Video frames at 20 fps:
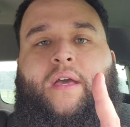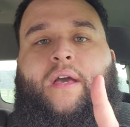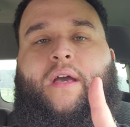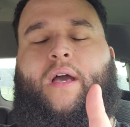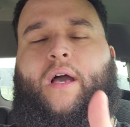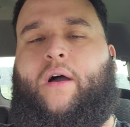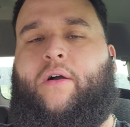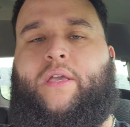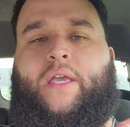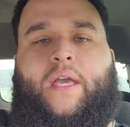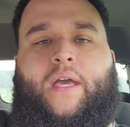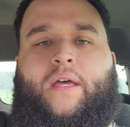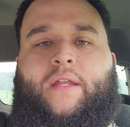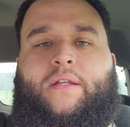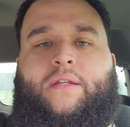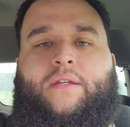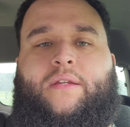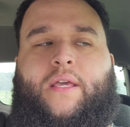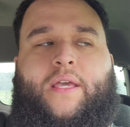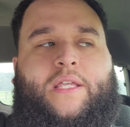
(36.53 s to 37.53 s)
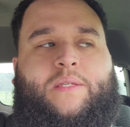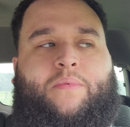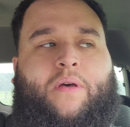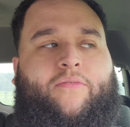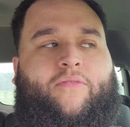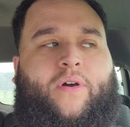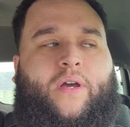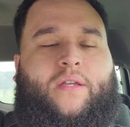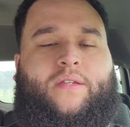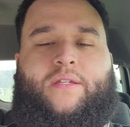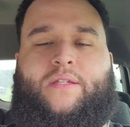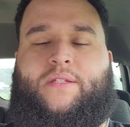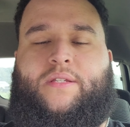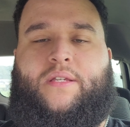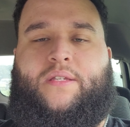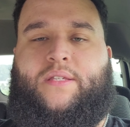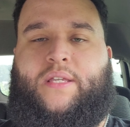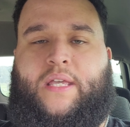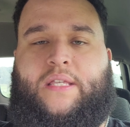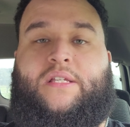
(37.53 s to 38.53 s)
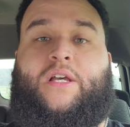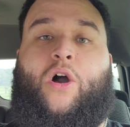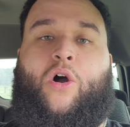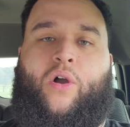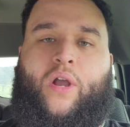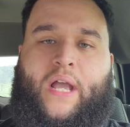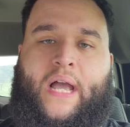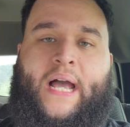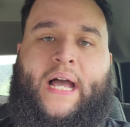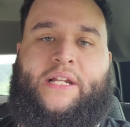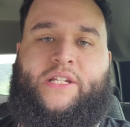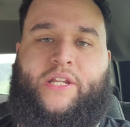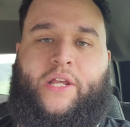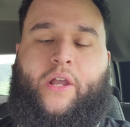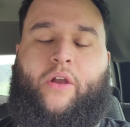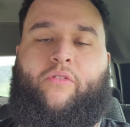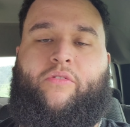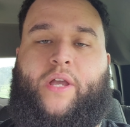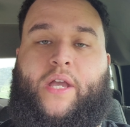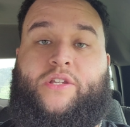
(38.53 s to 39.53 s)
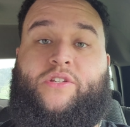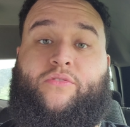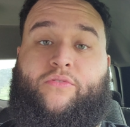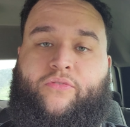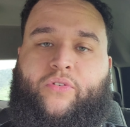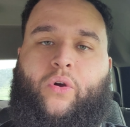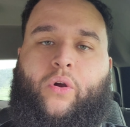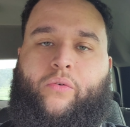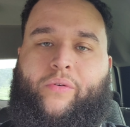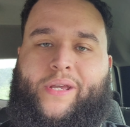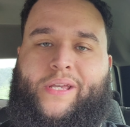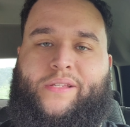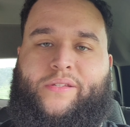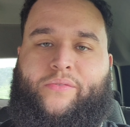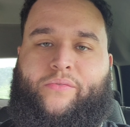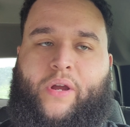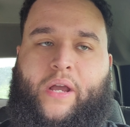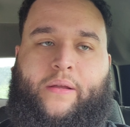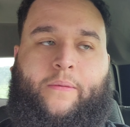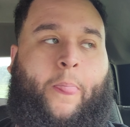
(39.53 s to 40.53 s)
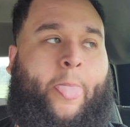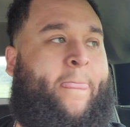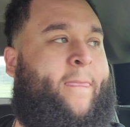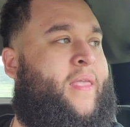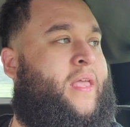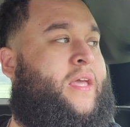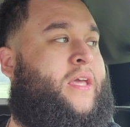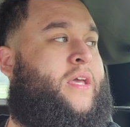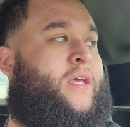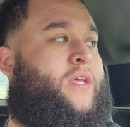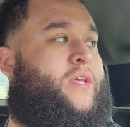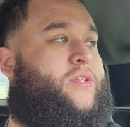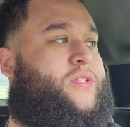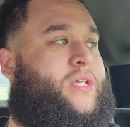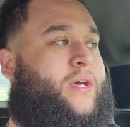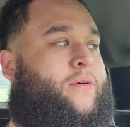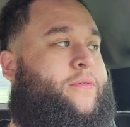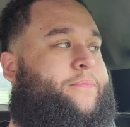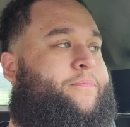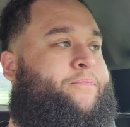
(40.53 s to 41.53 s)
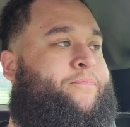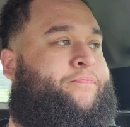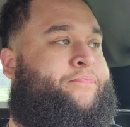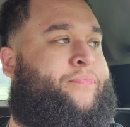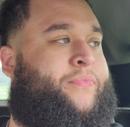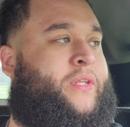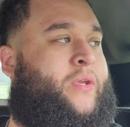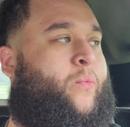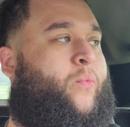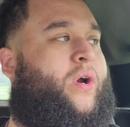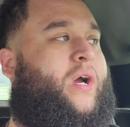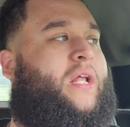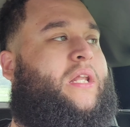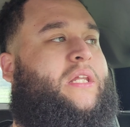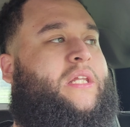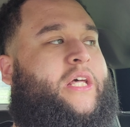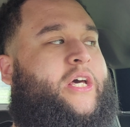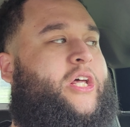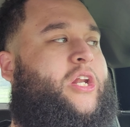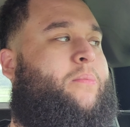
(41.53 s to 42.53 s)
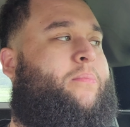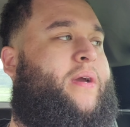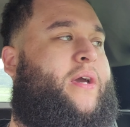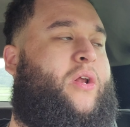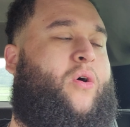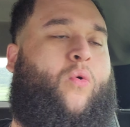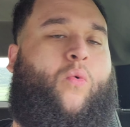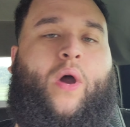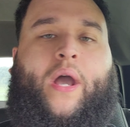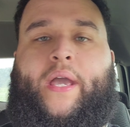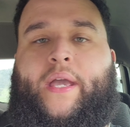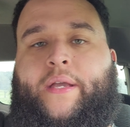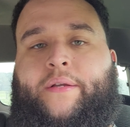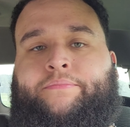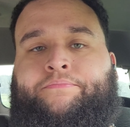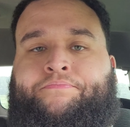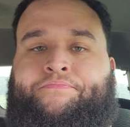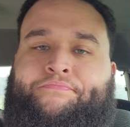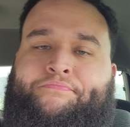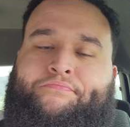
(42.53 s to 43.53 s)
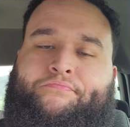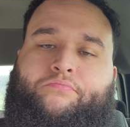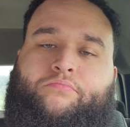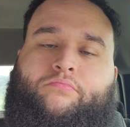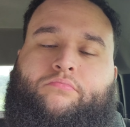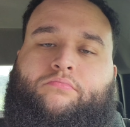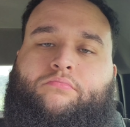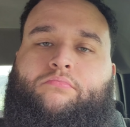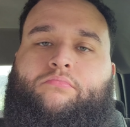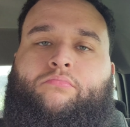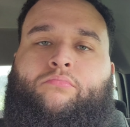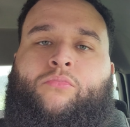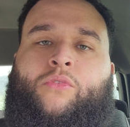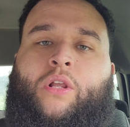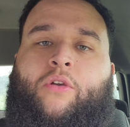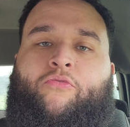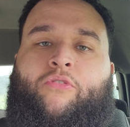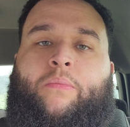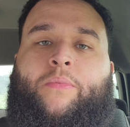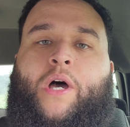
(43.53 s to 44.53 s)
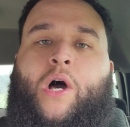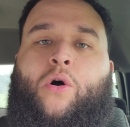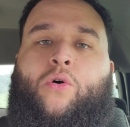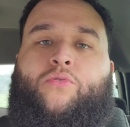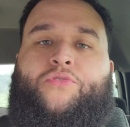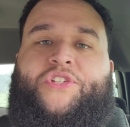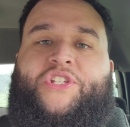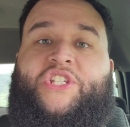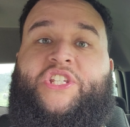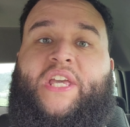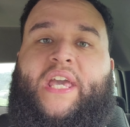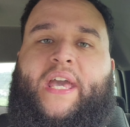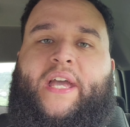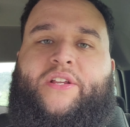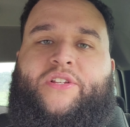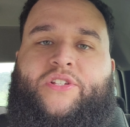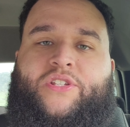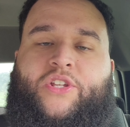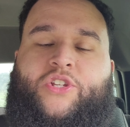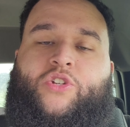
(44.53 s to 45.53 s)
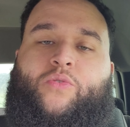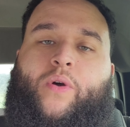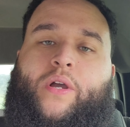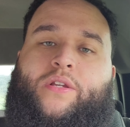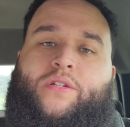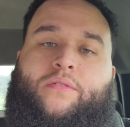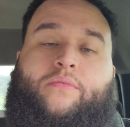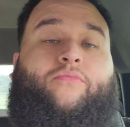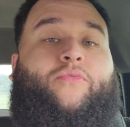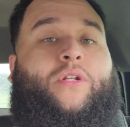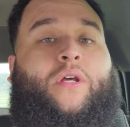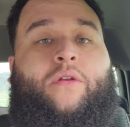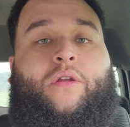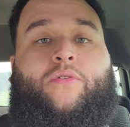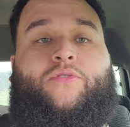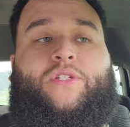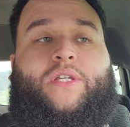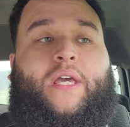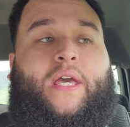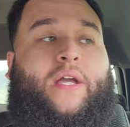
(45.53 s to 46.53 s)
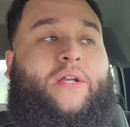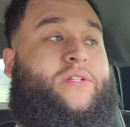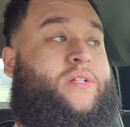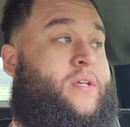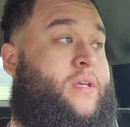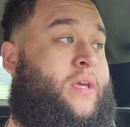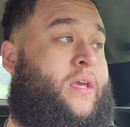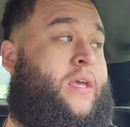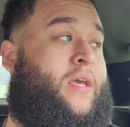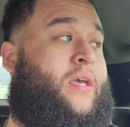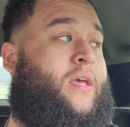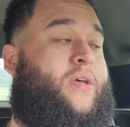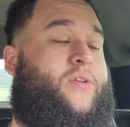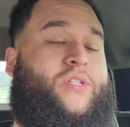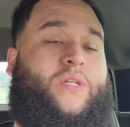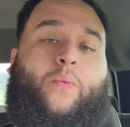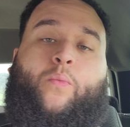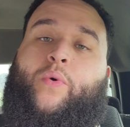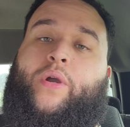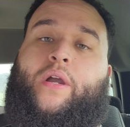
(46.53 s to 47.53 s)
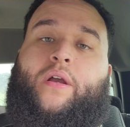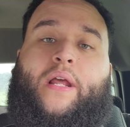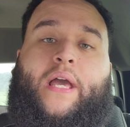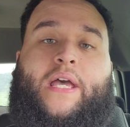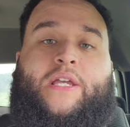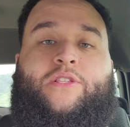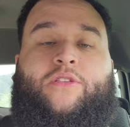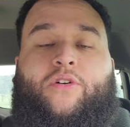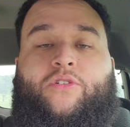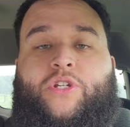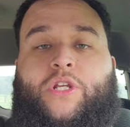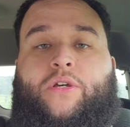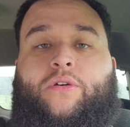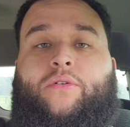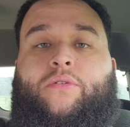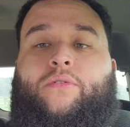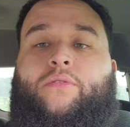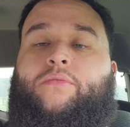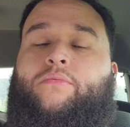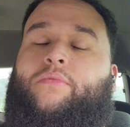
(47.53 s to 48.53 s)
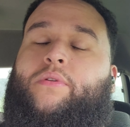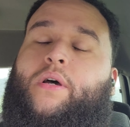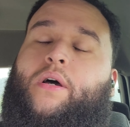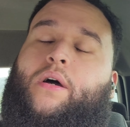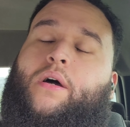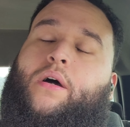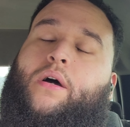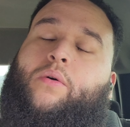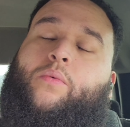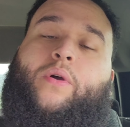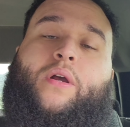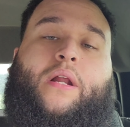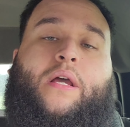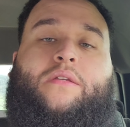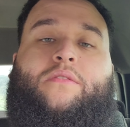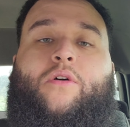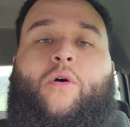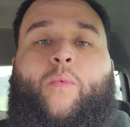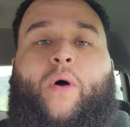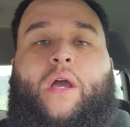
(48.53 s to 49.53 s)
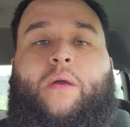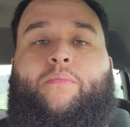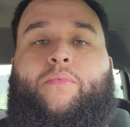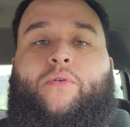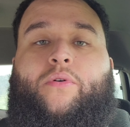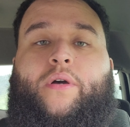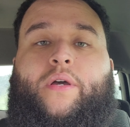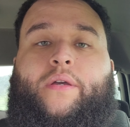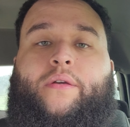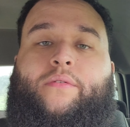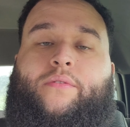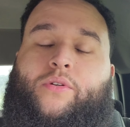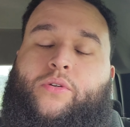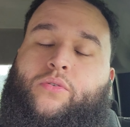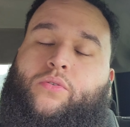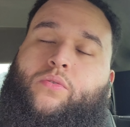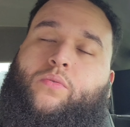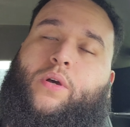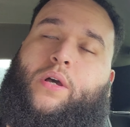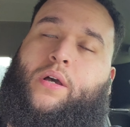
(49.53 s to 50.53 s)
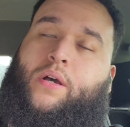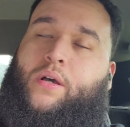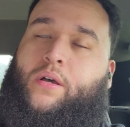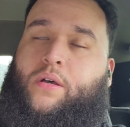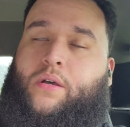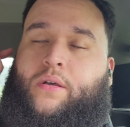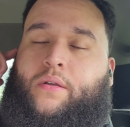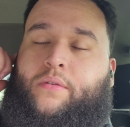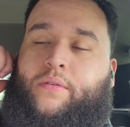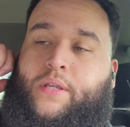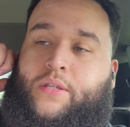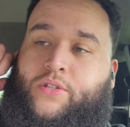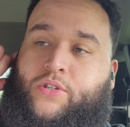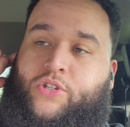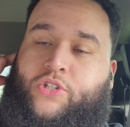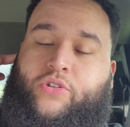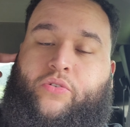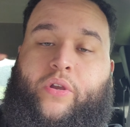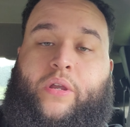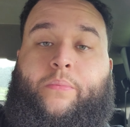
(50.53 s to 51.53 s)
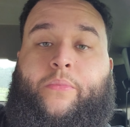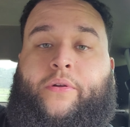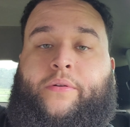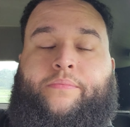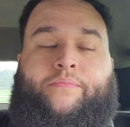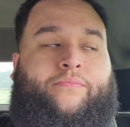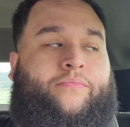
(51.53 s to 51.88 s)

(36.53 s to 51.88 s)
oh yeah, these motherfuckers is just, it's called content creation for a reason, right? So we're a little bit away from the whole Sketch situation. You don't know Sketch? Some weird ass little dude, weird ass little white boy who is a streamer.